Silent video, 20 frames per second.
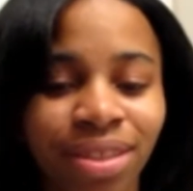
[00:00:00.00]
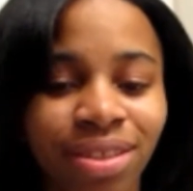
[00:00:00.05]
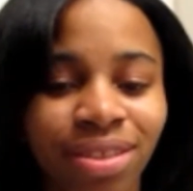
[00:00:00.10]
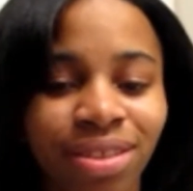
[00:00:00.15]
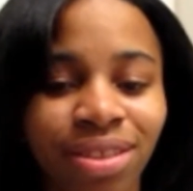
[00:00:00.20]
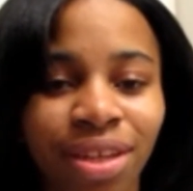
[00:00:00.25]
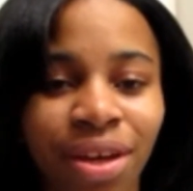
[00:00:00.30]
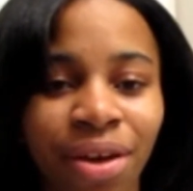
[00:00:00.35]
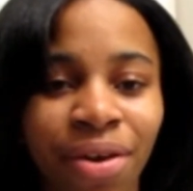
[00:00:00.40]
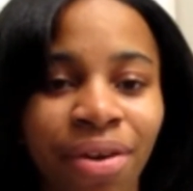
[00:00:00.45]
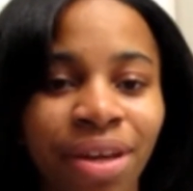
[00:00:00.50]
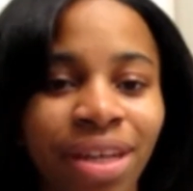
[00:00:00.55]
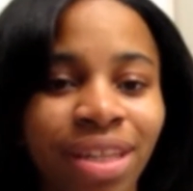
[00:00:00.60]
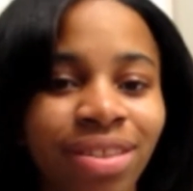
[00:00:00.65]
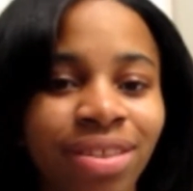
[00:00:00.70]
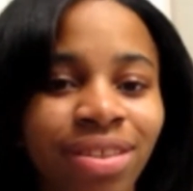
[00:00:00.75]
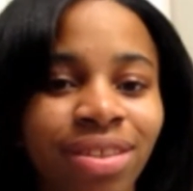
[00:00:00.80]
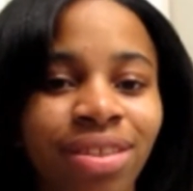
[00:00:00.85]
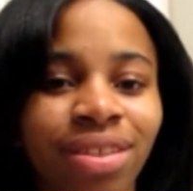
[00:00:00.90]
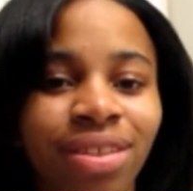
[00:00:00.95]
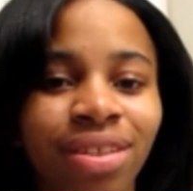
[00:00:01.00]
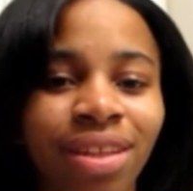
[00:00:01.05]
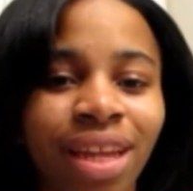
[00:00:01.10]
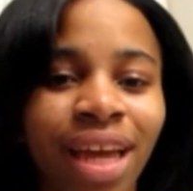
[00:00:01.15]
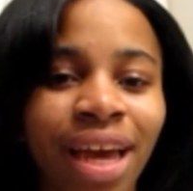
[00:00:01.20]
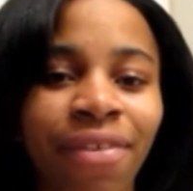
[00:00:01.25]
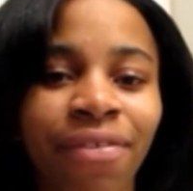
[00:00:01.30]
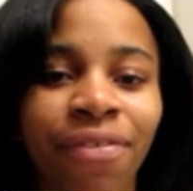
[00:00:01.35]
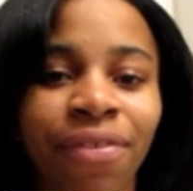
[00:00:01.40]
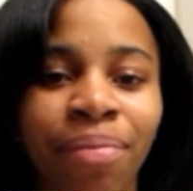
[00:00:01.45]
So it's
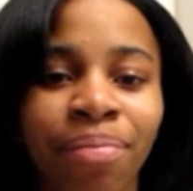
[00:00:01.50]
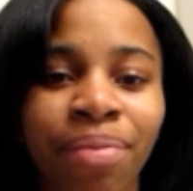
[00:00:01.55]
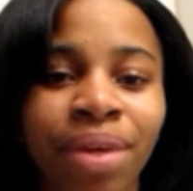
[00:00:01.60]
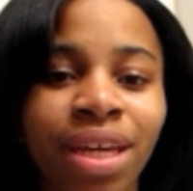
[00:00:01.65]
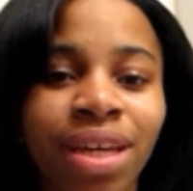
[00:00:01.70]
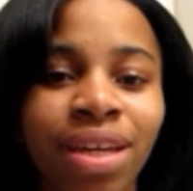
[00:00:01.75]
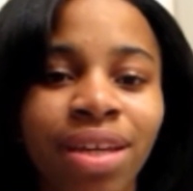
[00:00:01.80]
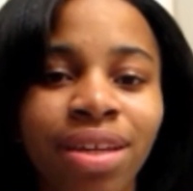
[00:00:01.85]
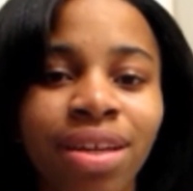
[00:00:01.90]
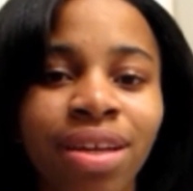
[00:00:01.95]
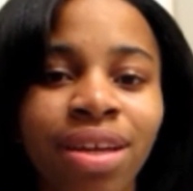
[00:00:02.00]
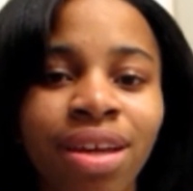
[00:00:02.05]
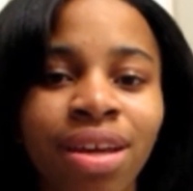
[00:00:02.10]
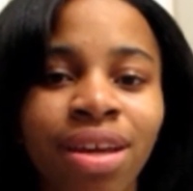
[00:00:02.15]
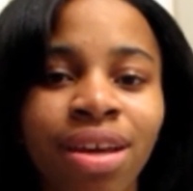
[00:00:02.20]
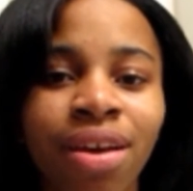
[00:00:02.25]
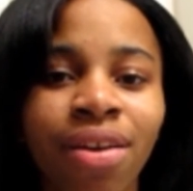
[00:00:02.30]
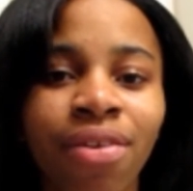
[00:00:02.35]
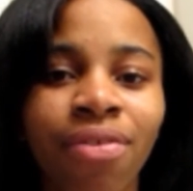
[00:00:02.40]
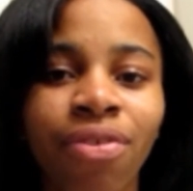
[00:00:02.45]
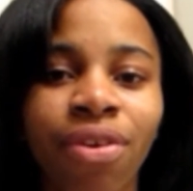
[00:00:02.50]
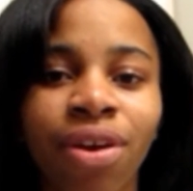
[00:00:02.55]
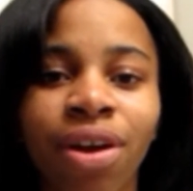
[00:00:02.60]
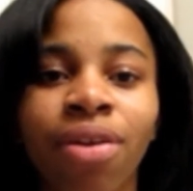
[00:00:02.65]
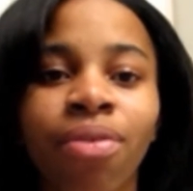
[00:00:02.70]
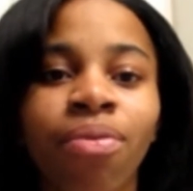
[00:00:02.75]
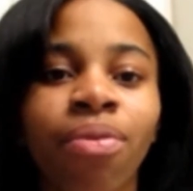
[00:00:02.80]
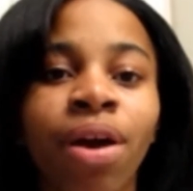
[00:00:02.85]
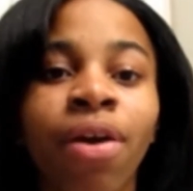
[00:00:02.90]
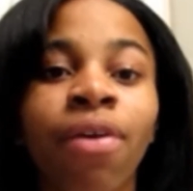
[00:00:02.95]
like for me,
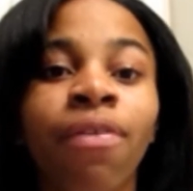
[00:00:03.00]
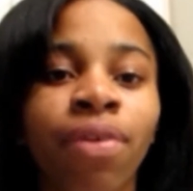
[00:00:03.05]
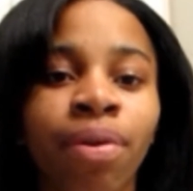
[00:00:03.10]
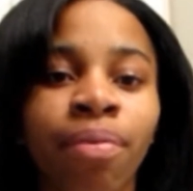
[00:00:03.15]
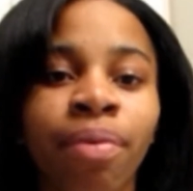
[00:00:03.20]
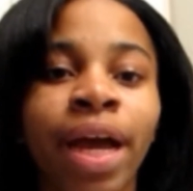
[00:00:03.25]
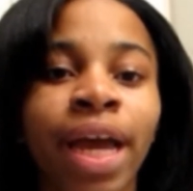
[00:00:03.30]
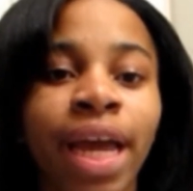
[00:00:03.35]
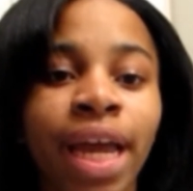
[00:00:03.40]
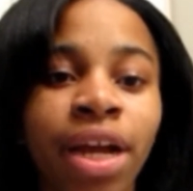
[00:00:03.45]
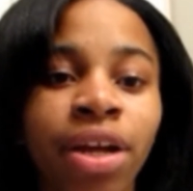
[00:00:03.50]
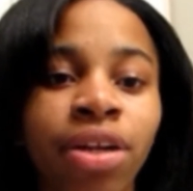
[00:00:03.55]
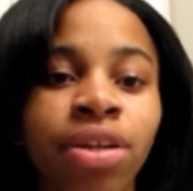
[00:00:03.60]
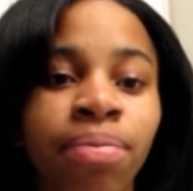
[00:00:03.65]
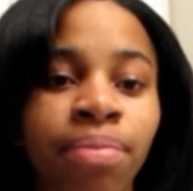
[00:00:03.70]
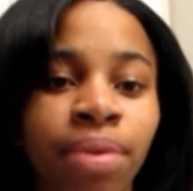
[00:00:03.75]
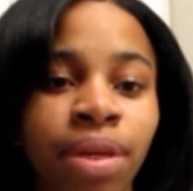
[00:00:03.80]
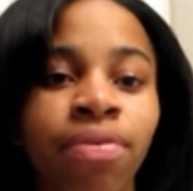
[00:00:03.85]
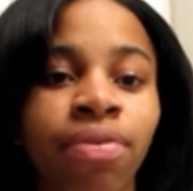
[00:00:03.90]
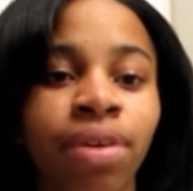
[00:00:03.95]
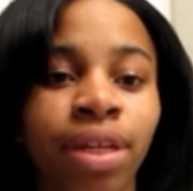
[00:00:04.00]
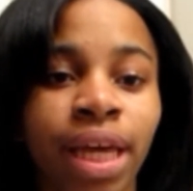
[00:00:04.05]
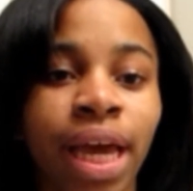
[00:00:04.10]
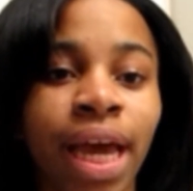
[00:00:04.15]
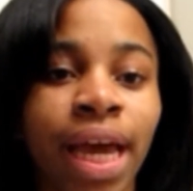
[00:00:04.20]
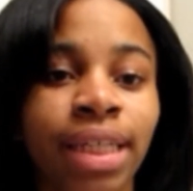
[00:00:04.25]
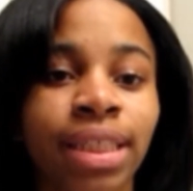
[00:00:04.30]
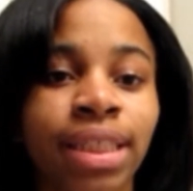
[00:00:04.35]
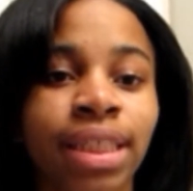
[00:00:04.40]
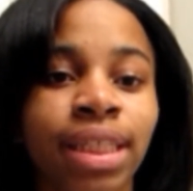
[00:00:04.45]
for my hair to be
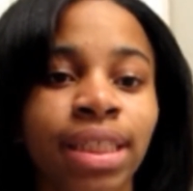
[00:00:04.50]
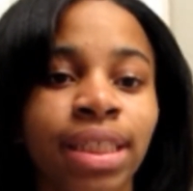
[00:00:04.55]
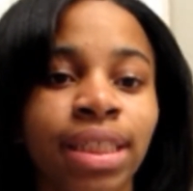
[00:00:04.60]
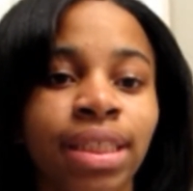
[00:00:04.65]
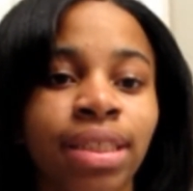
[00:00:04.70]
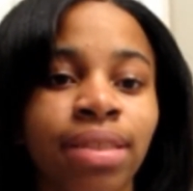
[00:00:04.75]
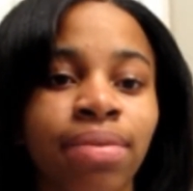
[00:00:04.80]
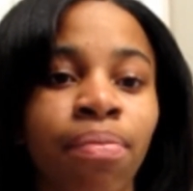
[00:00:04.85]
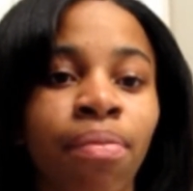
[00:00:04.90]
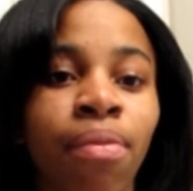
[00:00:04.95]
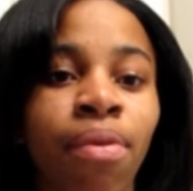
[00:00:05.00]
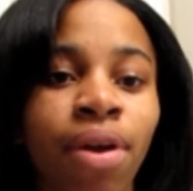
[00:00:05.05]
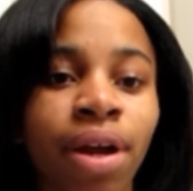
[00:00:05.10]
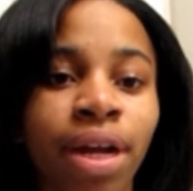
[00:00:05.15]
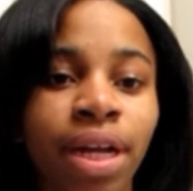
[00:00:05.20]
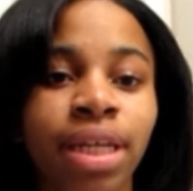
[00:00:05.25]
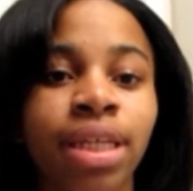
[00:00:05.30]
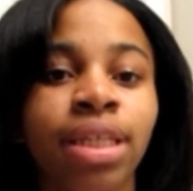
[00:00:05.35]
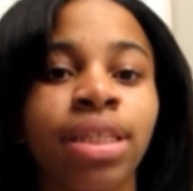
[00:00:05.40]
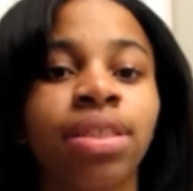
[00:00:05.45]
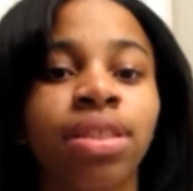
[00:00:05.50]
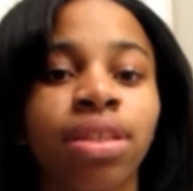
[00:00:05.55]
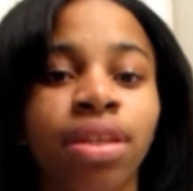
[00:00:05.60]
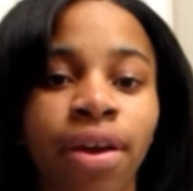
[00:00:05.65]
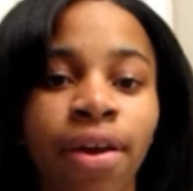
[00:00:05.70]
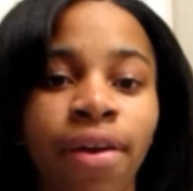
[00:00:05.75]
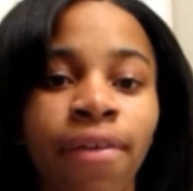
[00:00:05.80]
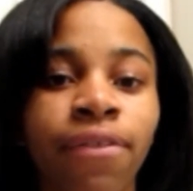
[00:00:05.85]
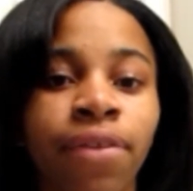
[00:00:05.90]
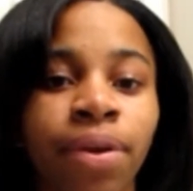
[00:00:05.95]
relaxed, it's more
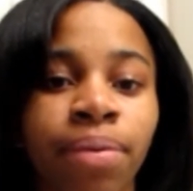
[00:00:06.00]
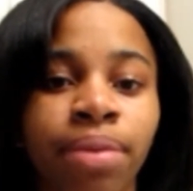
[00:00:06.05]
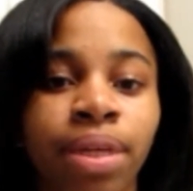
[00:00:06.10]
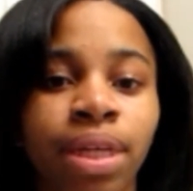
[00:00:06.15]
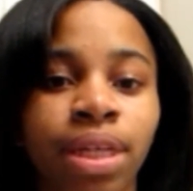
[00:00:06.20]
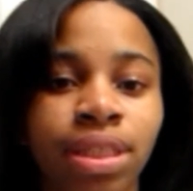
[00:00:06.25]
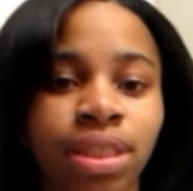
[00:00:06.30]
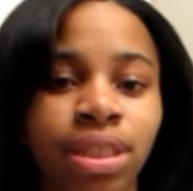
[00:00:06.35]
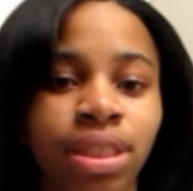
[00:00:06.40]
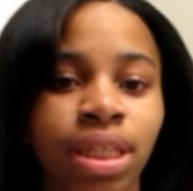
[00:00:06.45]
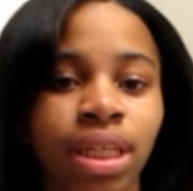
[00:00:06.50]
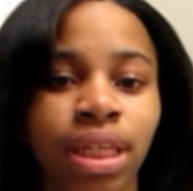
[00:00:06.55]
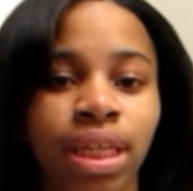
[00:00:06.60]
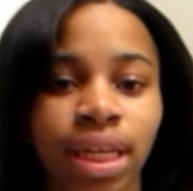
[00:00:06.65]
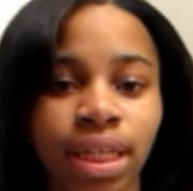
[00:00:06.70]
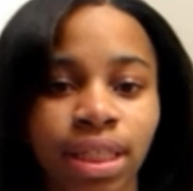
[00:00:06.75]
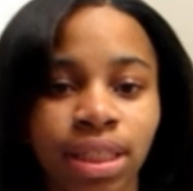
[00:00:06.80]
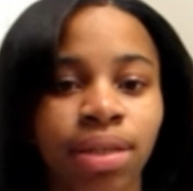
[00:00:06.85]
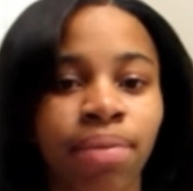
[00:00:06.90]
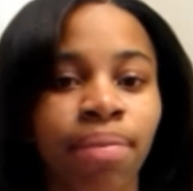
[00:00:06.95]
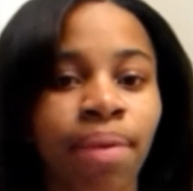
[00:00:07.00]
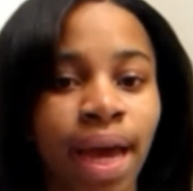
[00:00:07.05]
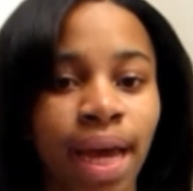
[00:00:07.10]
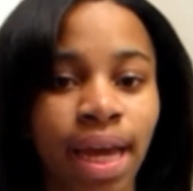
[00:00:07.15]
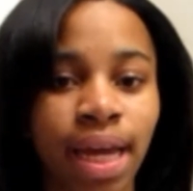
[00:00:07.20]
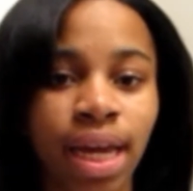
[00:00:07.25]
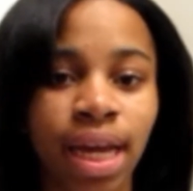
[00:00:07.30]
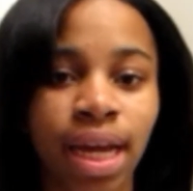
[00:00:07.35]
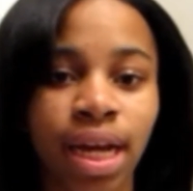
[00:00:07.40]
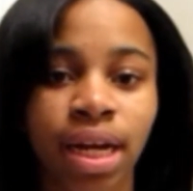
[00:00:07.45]
easier for me to get to my
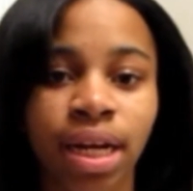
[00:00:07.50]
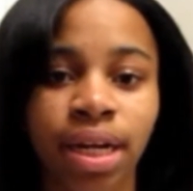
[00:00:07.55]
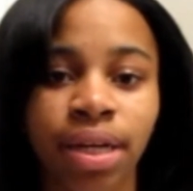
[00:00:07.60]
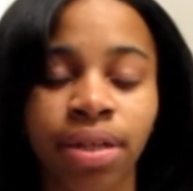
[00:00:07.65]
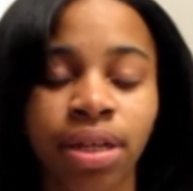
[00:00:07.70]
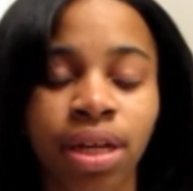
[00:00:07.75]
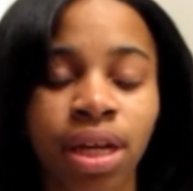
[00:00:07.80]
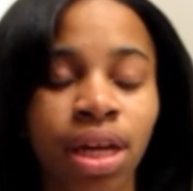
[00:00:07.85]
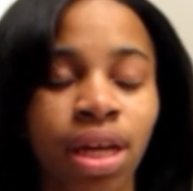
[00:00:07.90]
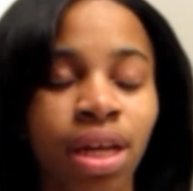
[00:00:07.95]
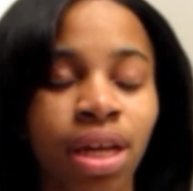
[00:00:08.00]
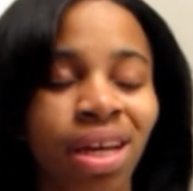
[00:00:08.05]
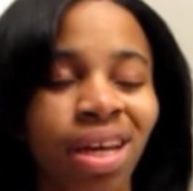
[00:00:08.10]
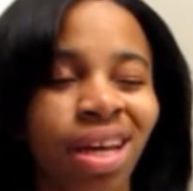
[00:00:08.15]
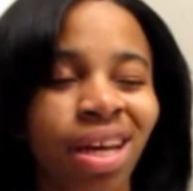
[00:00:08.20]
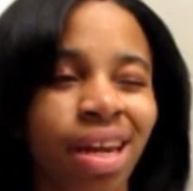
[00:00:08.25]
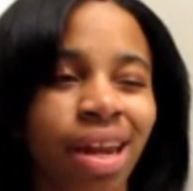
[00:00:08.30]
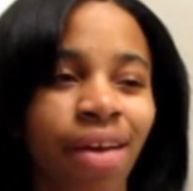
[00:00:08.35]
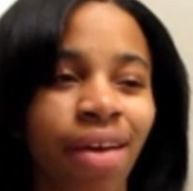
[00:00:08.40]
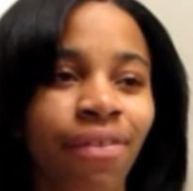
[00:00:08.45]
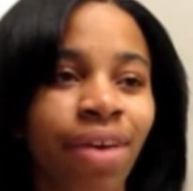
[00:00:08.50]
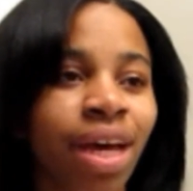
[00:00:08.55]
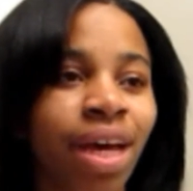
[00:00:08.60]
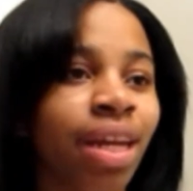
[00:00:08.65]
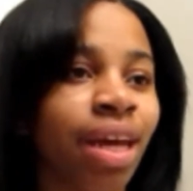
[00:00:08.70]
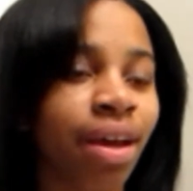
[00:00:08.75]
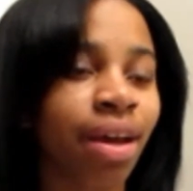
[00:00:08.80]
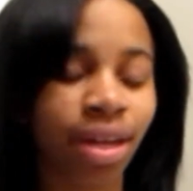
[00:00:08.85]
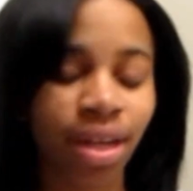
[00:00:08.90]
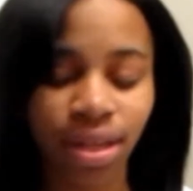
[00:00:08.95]
hair, and I
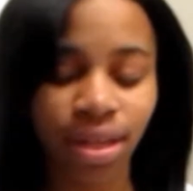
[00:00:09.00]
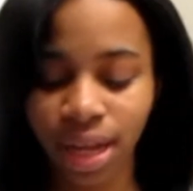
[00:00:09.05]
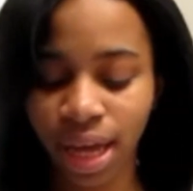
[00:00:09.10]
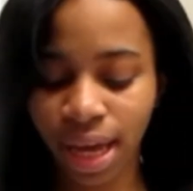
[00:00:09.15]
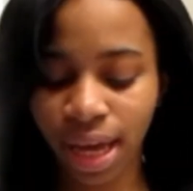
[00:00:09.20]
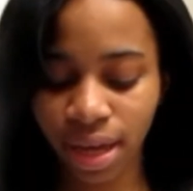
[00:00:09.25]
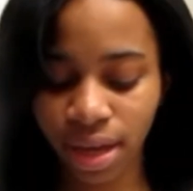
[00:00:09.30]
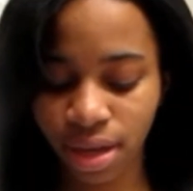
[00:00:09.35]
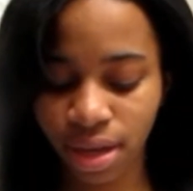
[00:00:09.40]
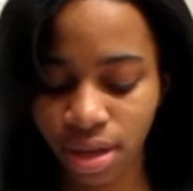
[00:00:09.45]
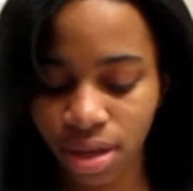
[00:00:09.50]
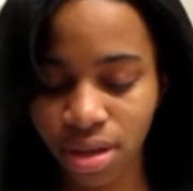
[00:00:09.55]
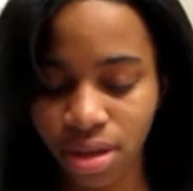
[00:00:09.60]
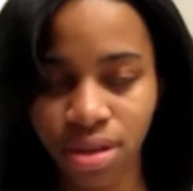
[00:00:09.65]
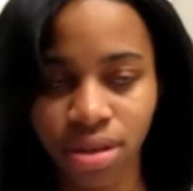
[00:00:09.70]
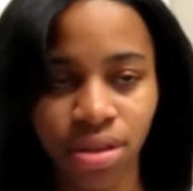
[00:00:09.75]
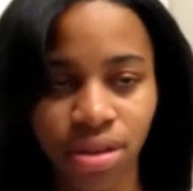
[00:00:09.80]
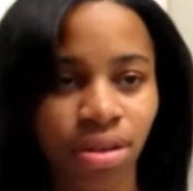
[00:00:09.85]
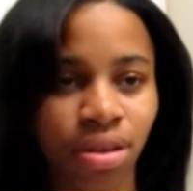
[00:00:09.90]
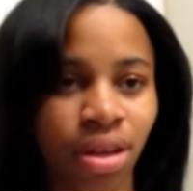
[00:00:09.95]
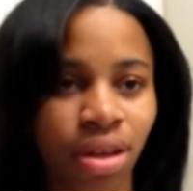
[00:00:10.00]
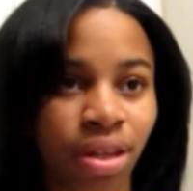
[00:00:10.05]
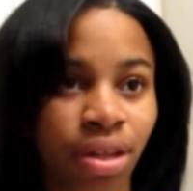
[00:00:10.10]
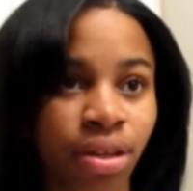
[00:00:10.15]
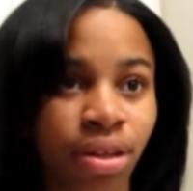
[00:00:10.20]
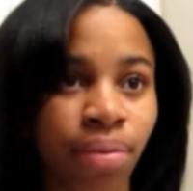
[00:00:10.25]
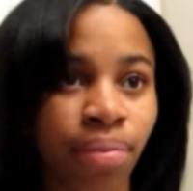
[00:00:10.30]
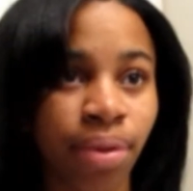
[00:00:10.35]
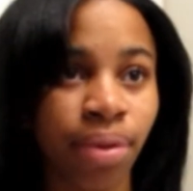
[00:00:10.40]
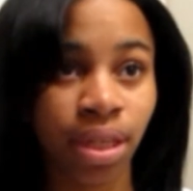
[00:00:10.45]
find that like a
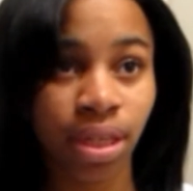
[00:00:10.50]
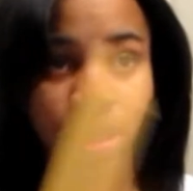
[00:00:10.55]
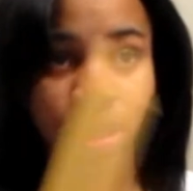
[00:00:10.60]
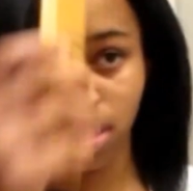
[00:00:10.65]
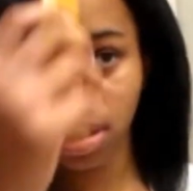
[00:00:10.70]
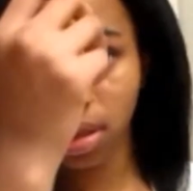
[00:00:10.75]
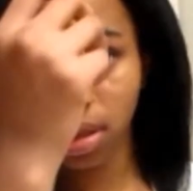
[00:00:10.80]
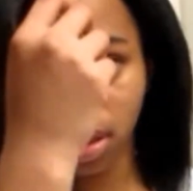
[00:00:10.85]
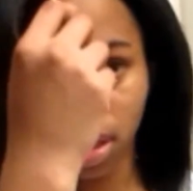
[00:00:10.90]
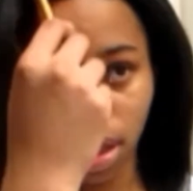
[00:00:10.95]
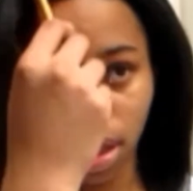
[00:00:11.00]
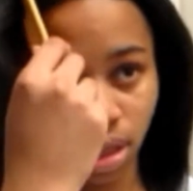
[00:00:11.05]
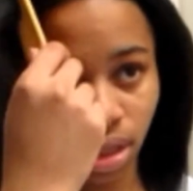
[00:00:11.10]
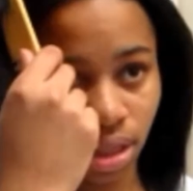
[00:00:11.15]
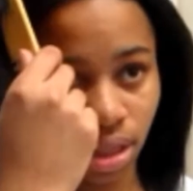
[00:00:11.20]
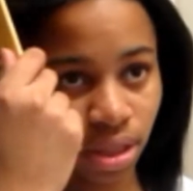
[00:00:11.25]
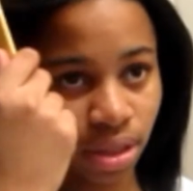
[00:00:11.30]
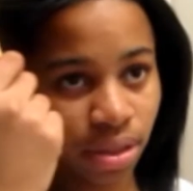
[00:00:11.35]
little bit easier.